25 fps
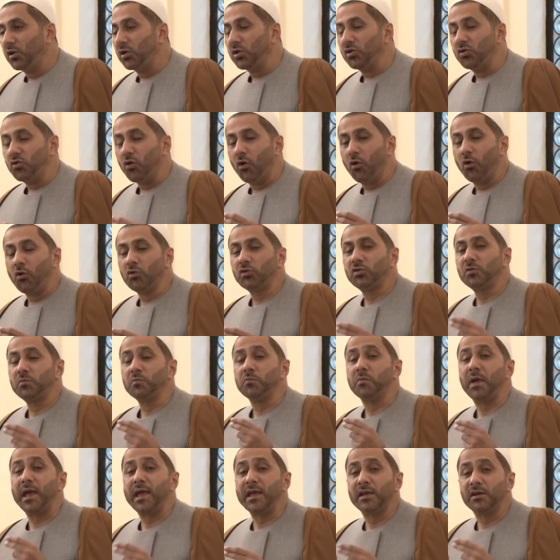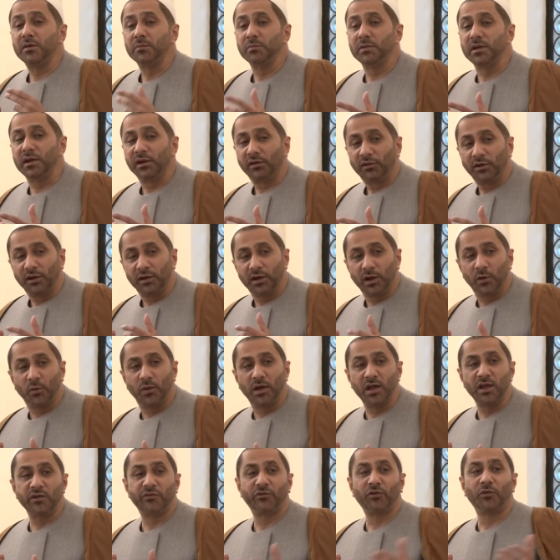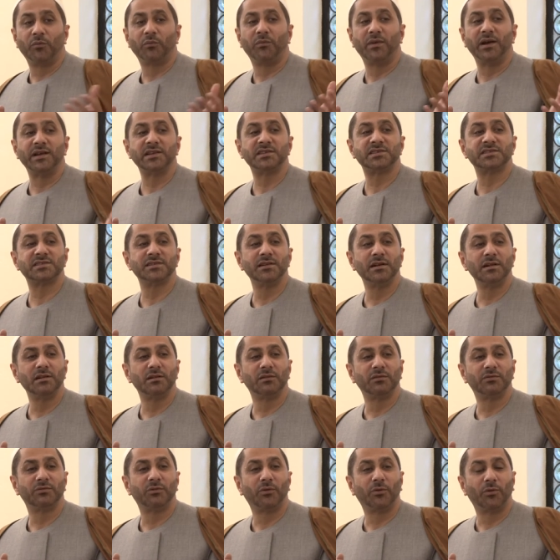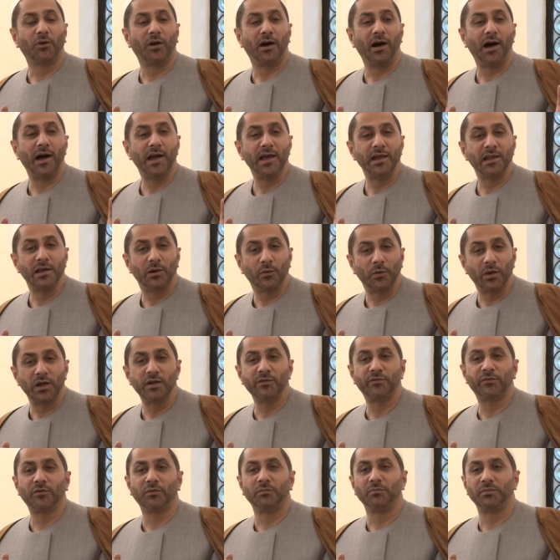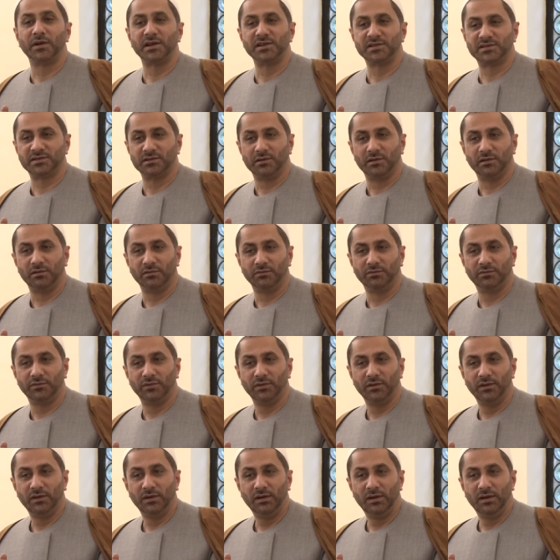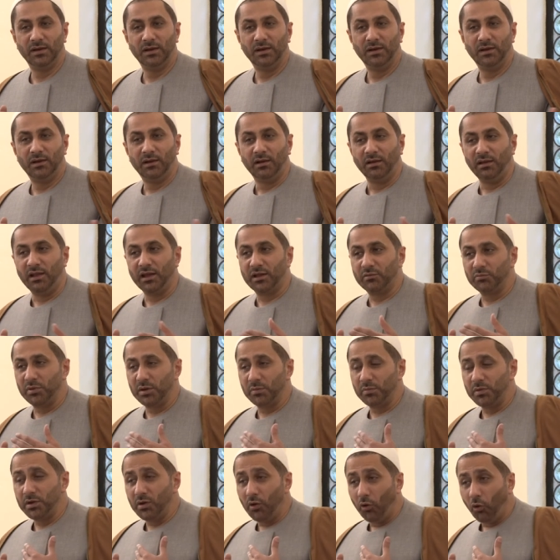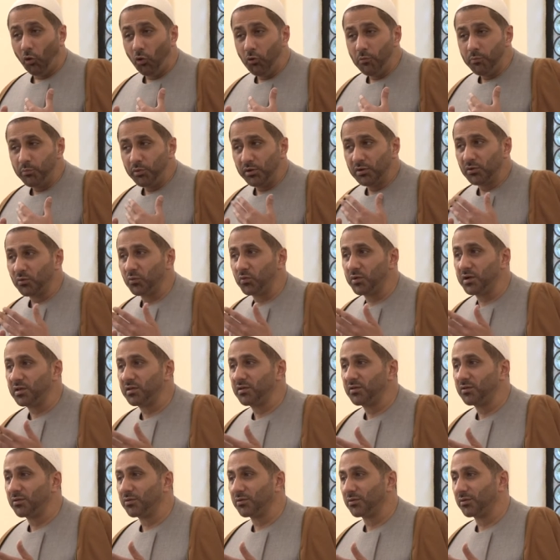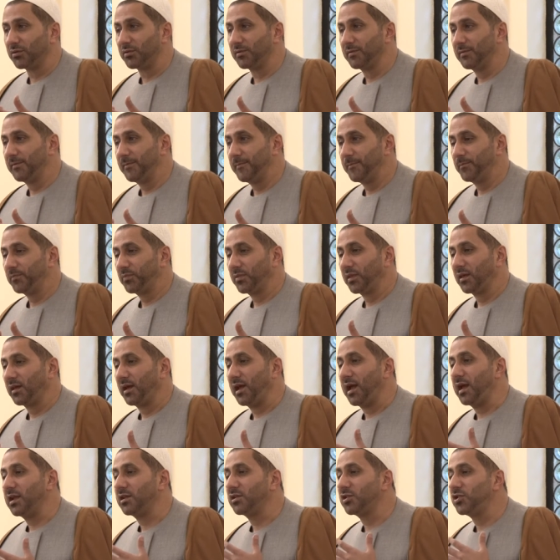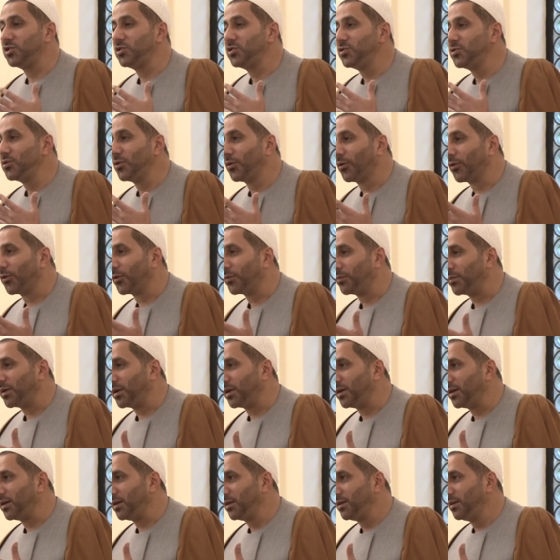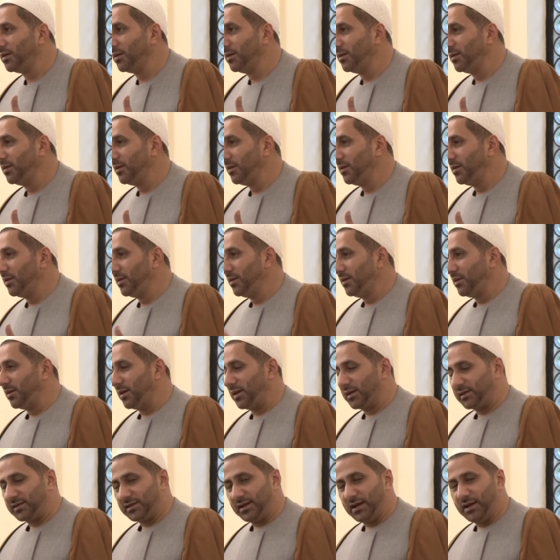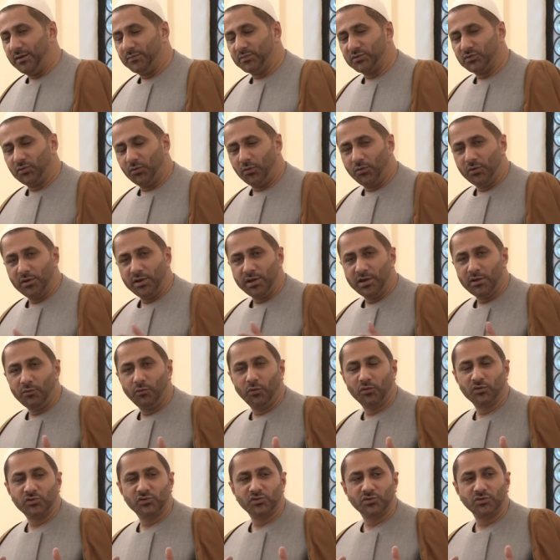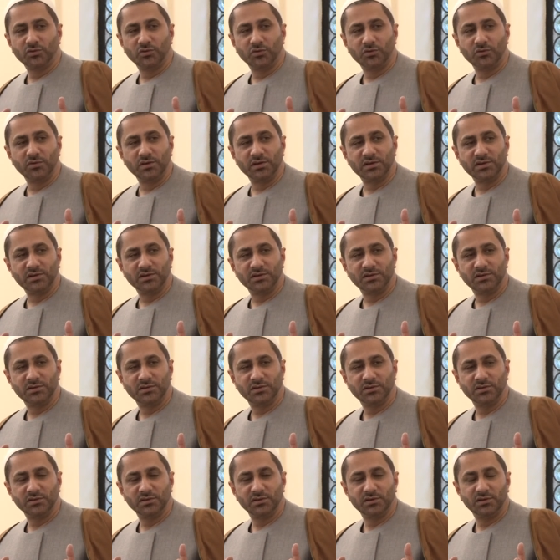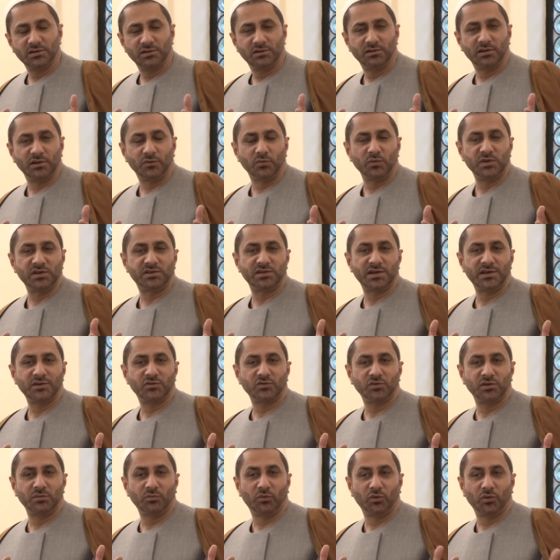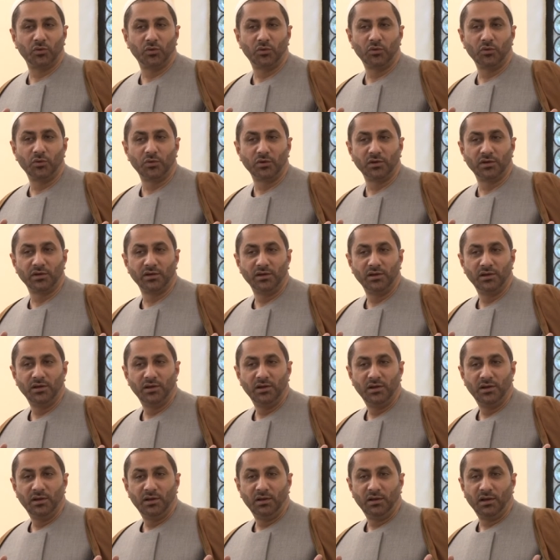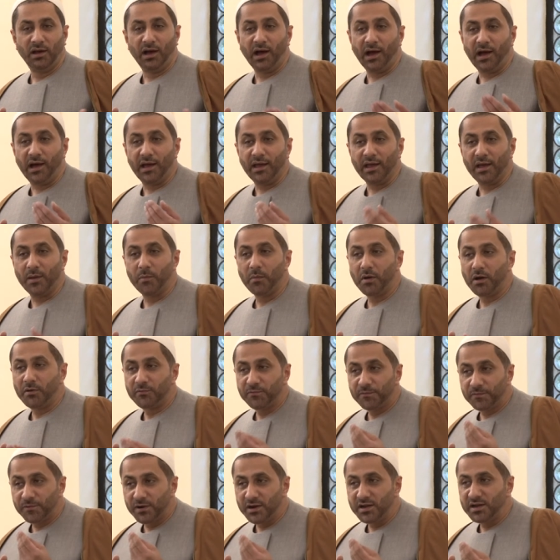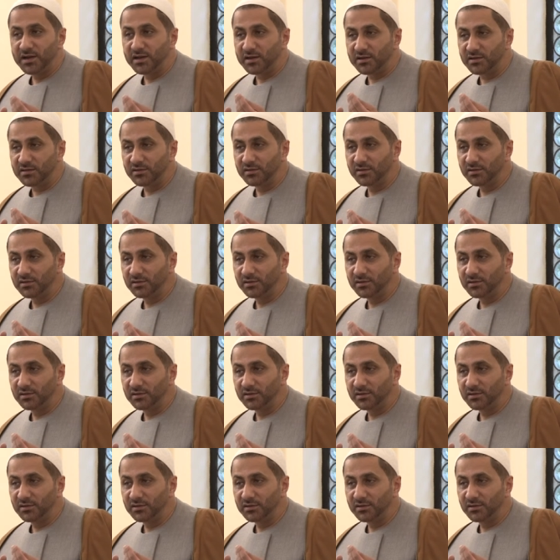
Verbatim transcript: Don't make me run away from myself or hide away from myself. Let me be open with you and cure me. At times, all he wants to know is that we say to him, O oh Lord, I am afraid.